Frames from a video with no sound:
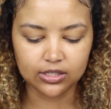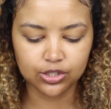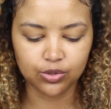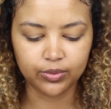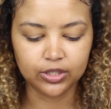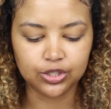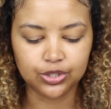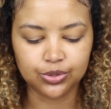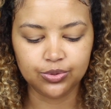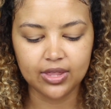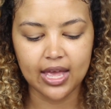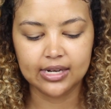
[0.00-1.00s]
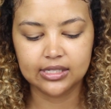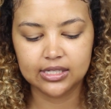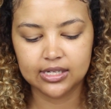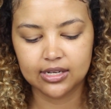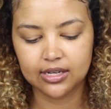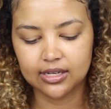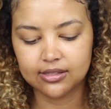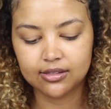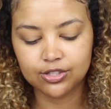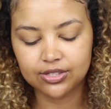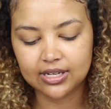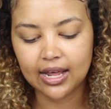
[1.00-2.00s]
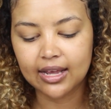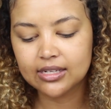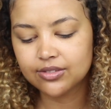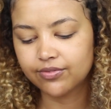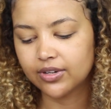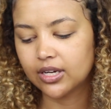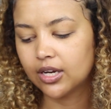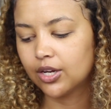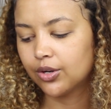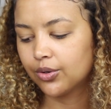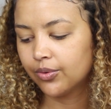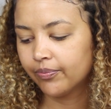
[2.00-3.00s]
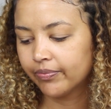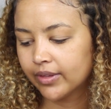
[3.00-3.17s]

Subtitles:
so we'll do that in today's video.